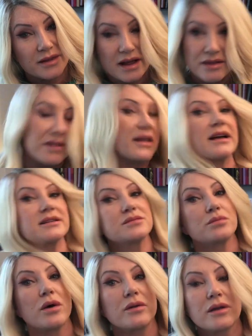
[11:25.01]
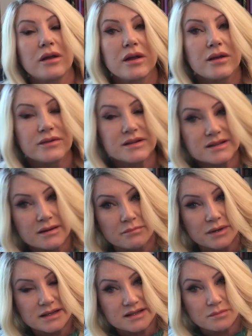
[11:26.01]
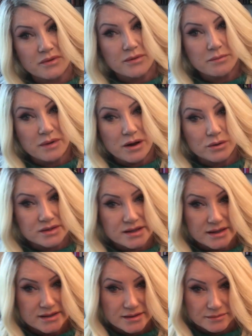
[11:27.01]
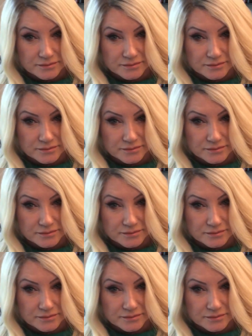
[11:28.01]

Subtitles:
And that's what the symbolism of the boat is.